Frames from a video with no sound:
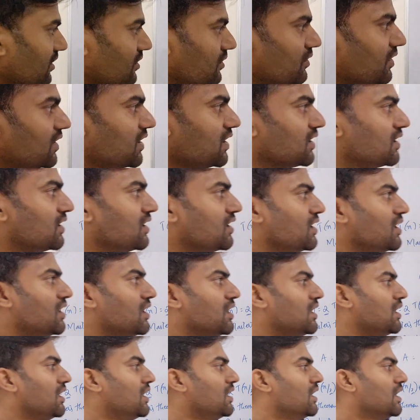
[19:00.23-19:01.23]
Okay,
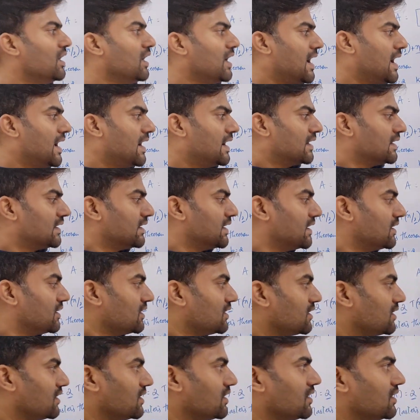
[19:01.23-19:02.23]
and
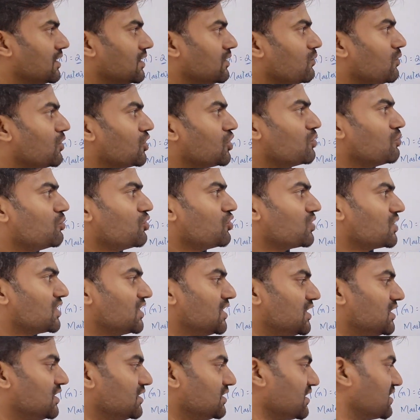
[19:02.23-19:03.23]
what about
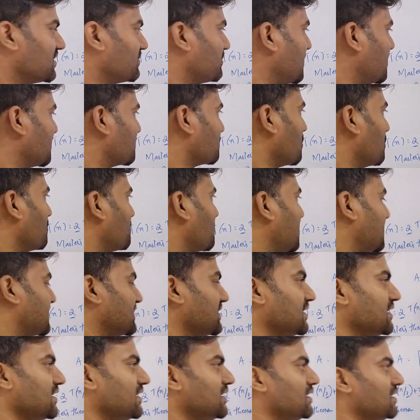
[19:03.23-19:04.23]
the space
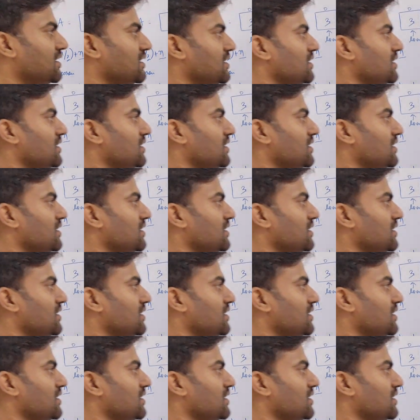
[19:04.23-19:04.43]
complexity?